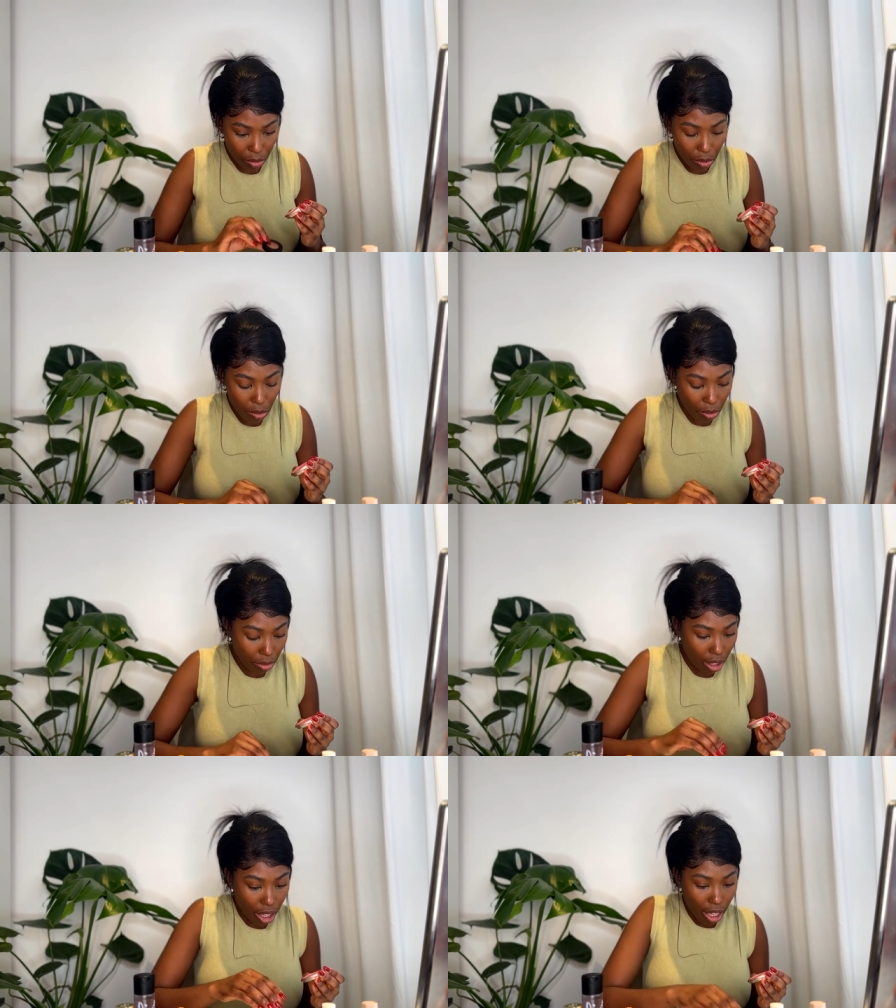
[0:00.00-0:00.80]

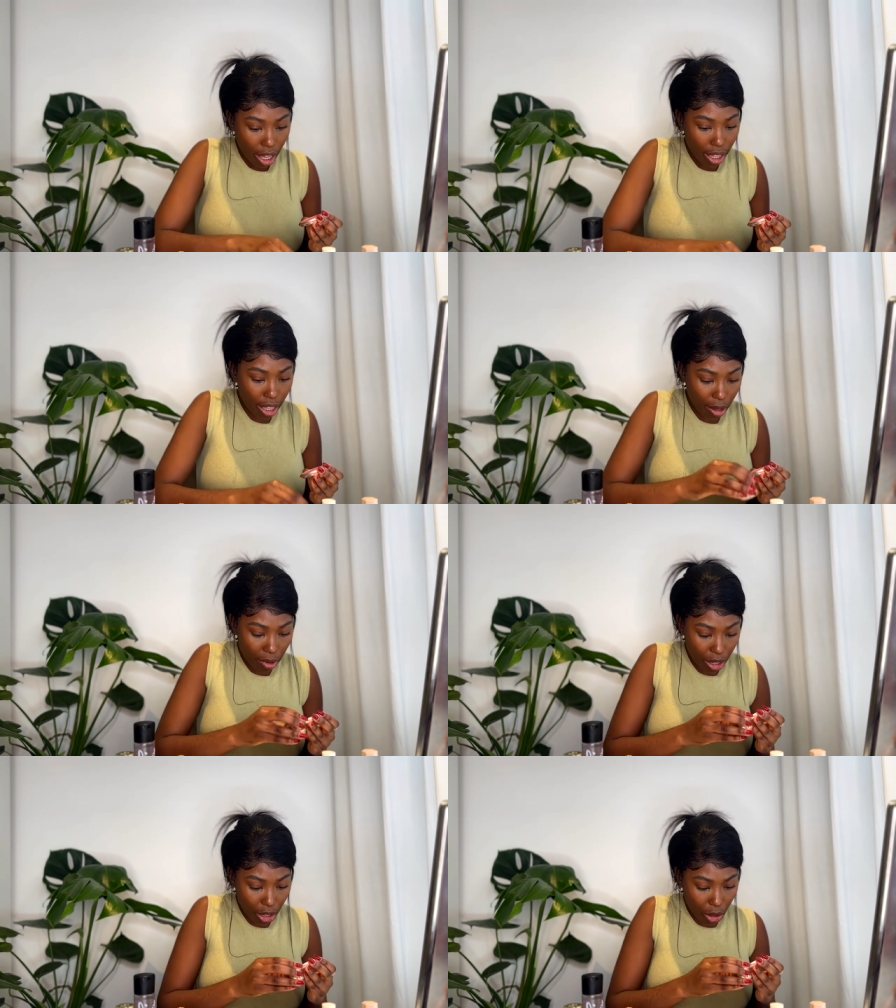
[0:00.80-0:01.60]
I think I'm
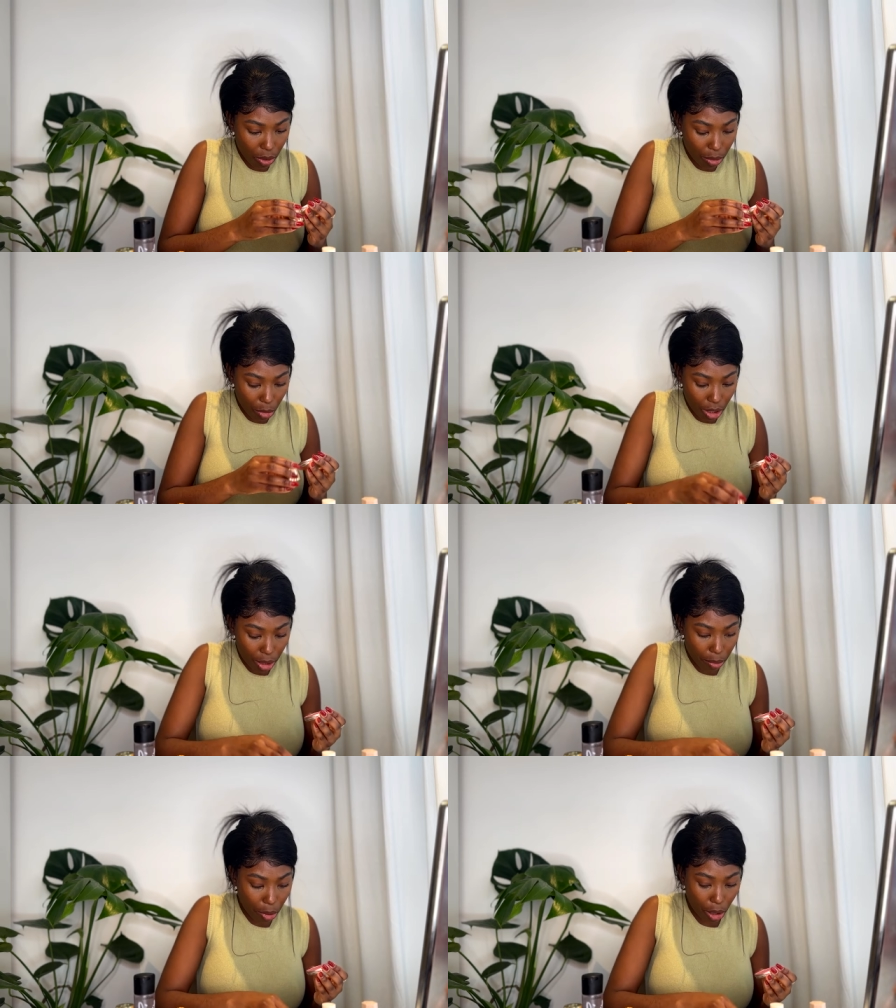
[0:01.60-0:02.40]
going to go with more
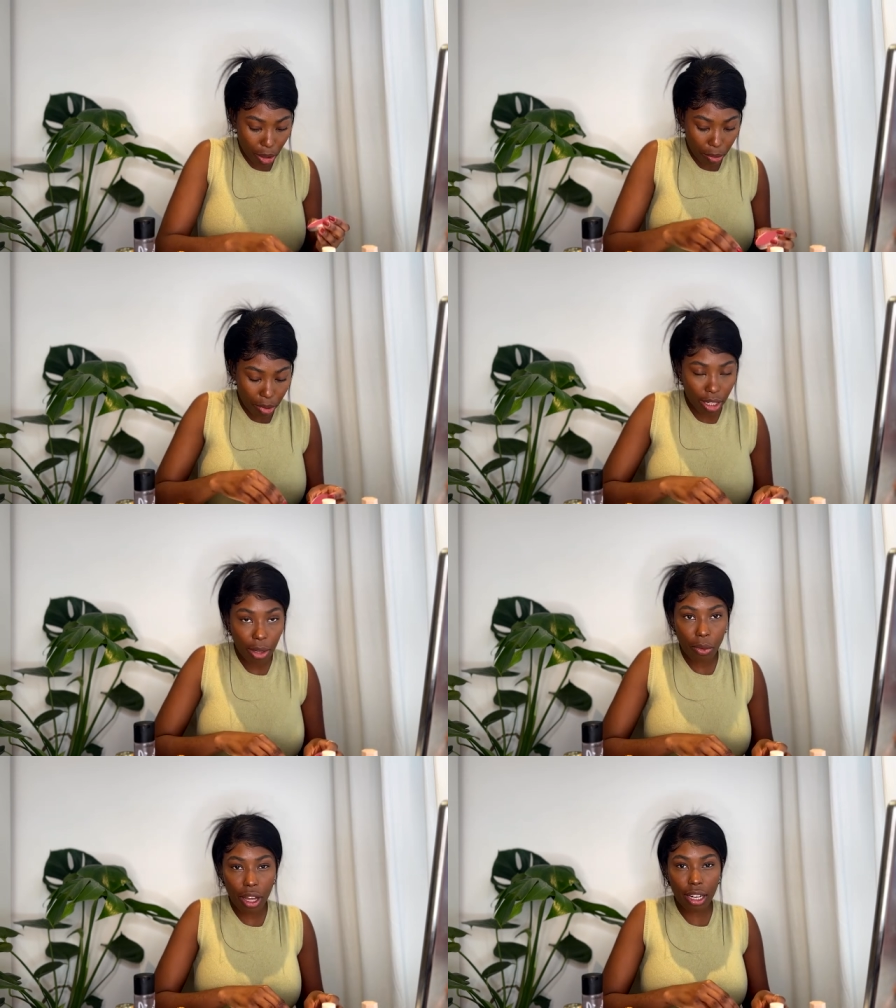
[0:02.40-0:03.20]
the purpley
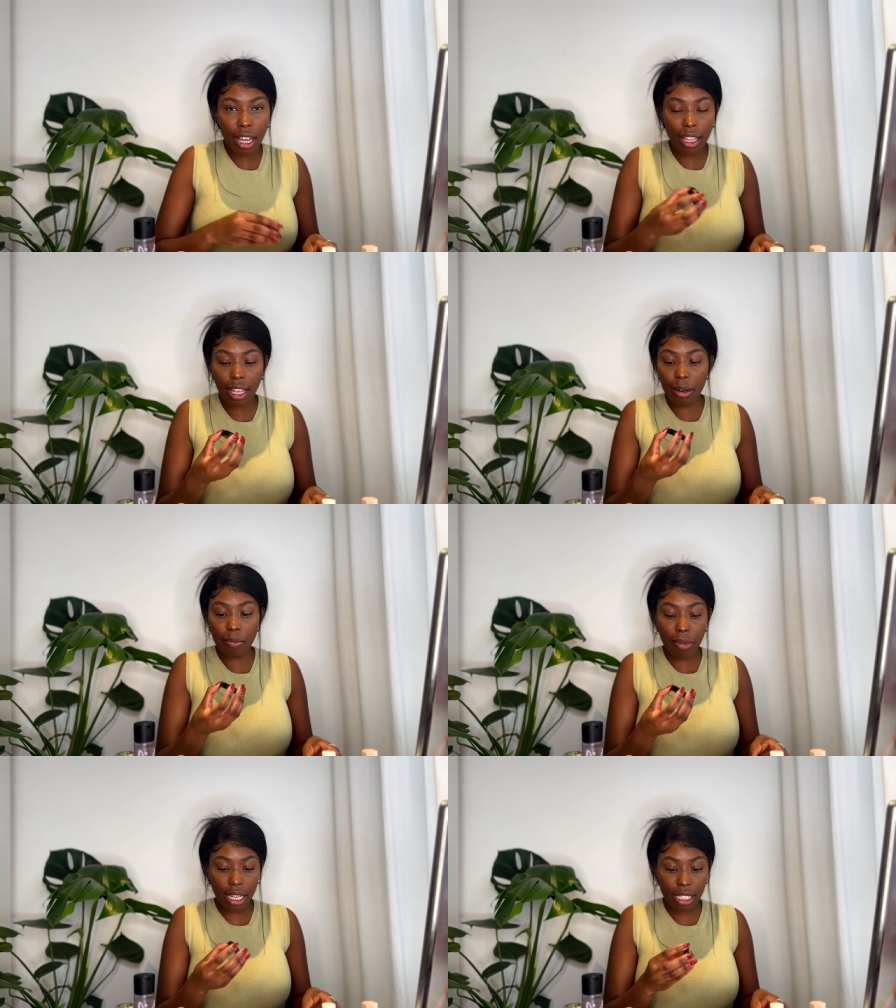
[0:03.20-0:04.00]
one and then
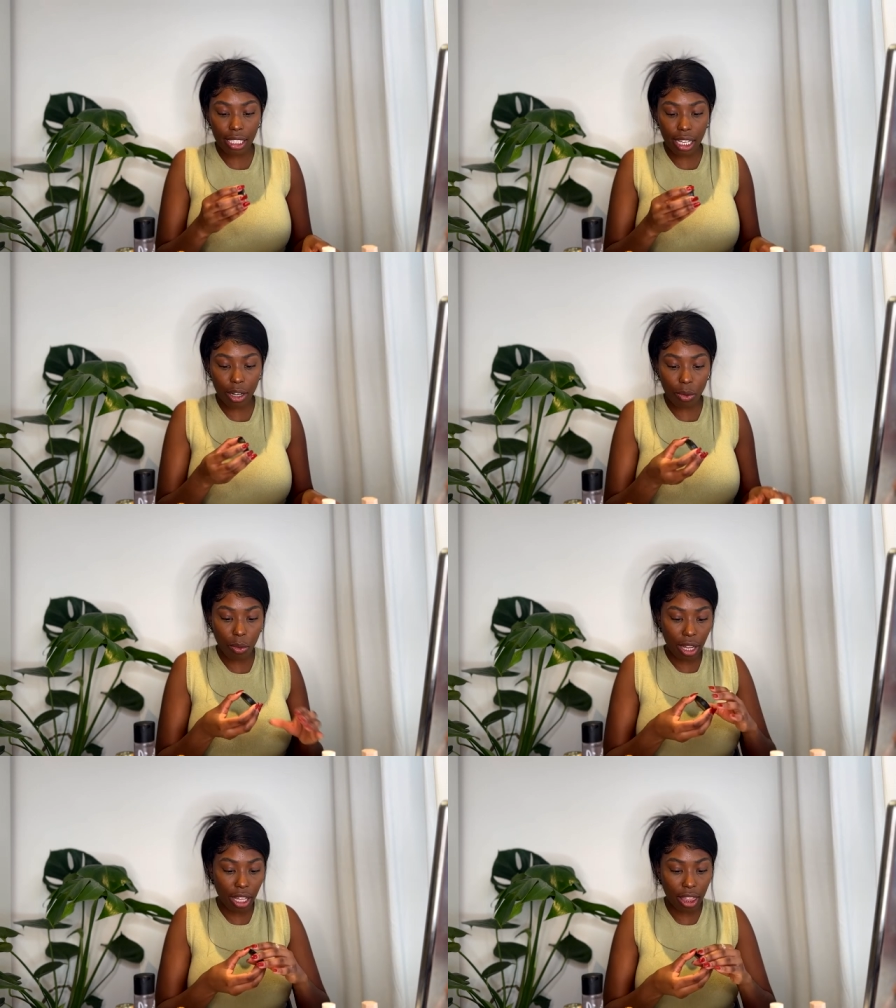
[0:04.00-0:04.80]
mix it
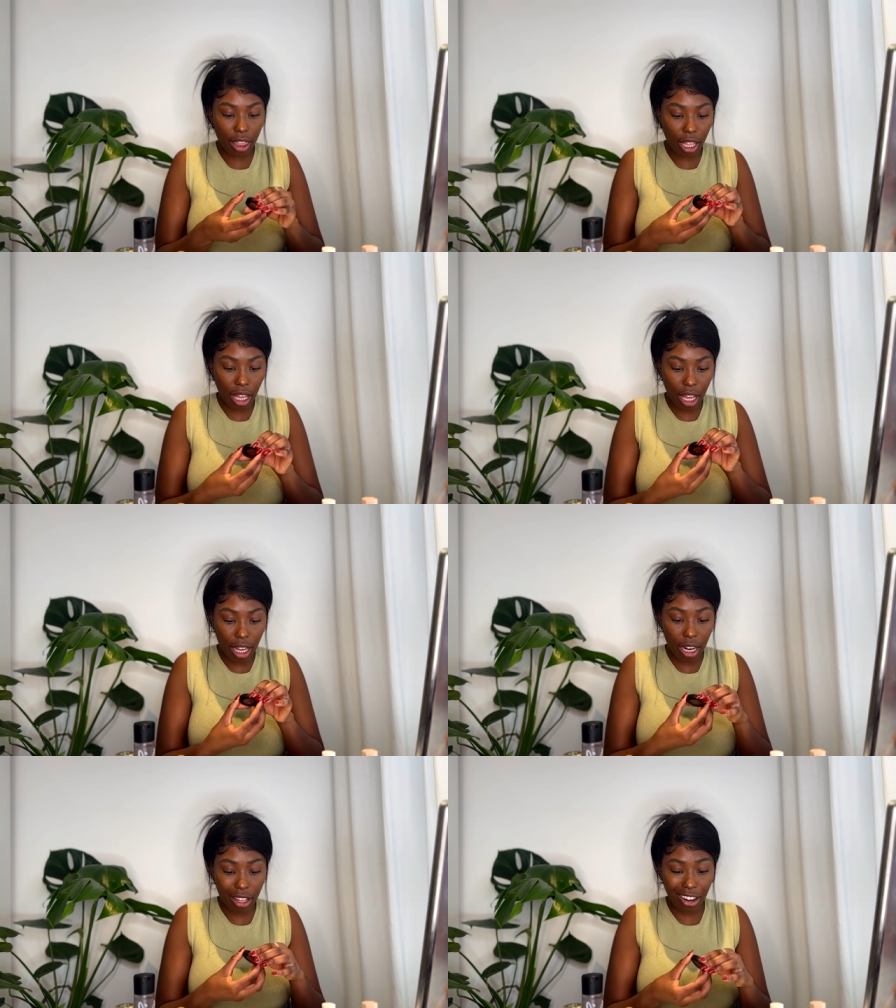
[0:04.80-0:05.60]
with
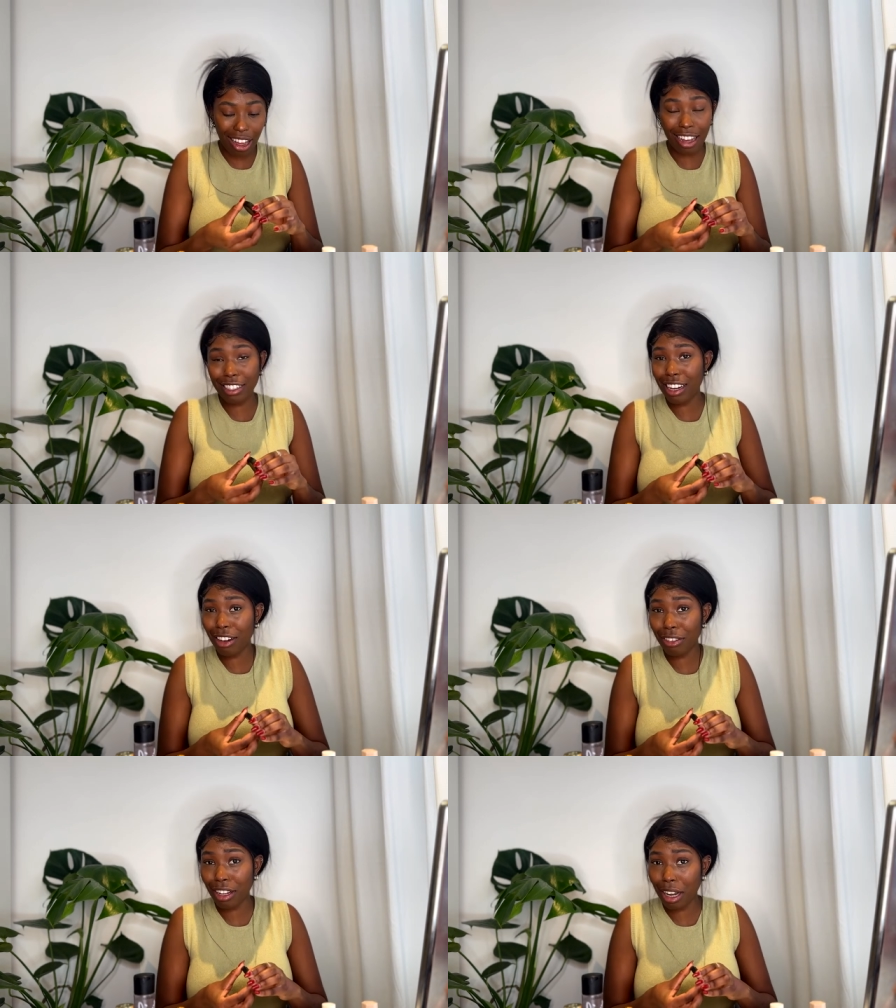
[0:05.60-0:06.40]
another
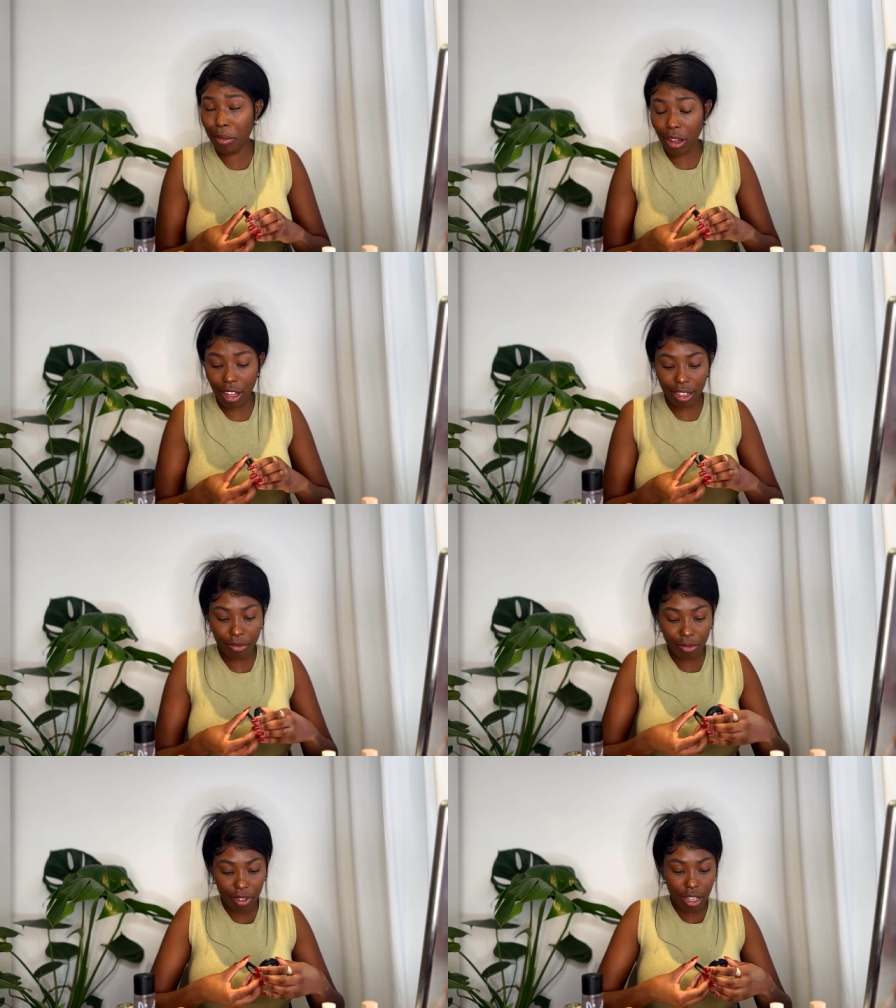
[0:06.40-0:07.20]
eyeshadow that I bought
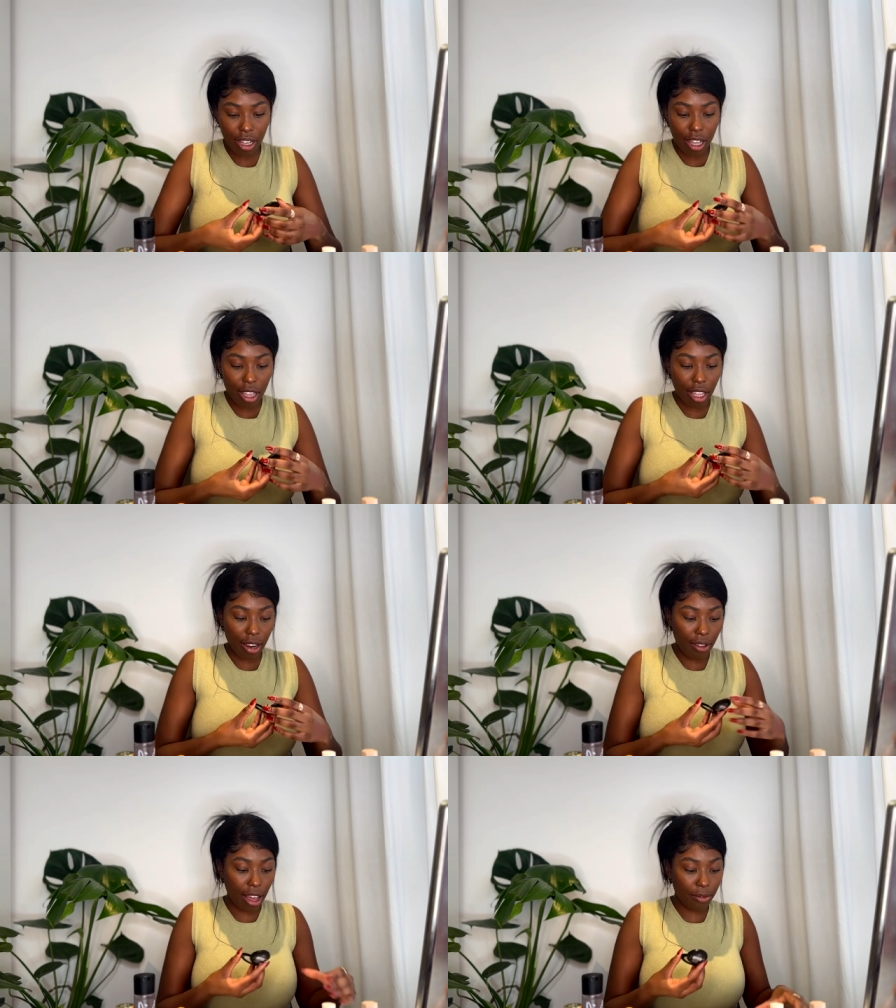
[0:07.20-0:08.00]
that
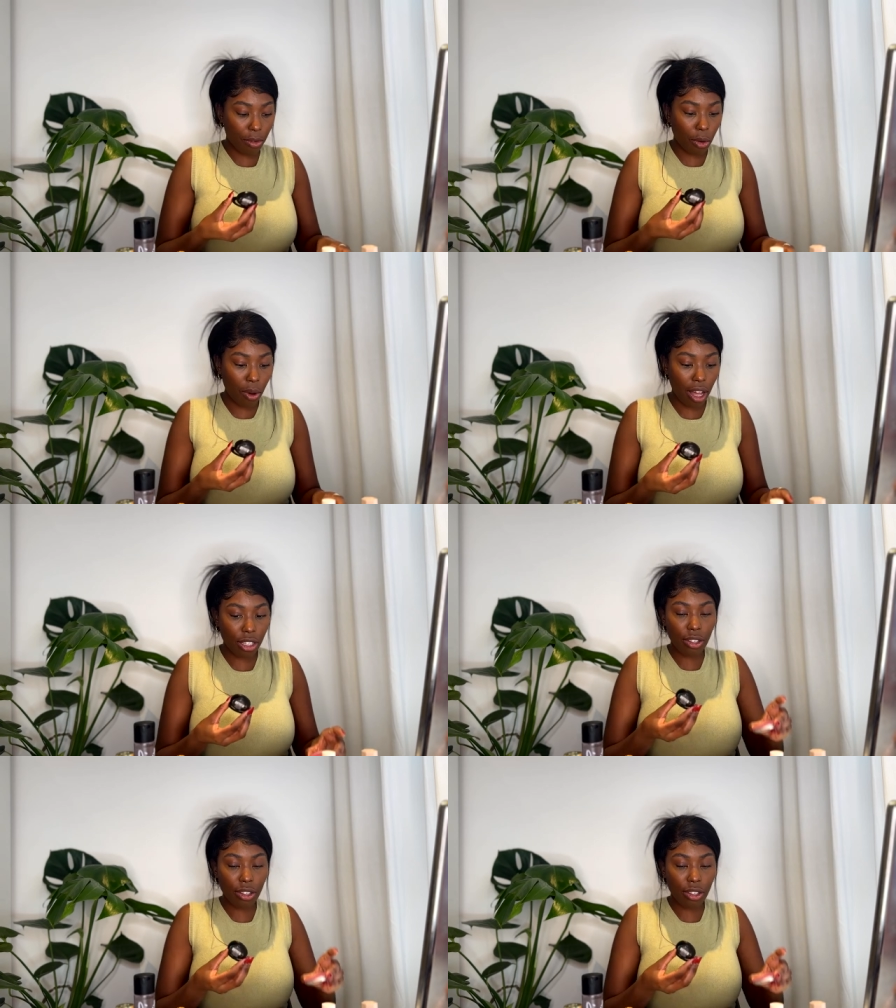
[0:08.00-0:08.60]
I've had for a while.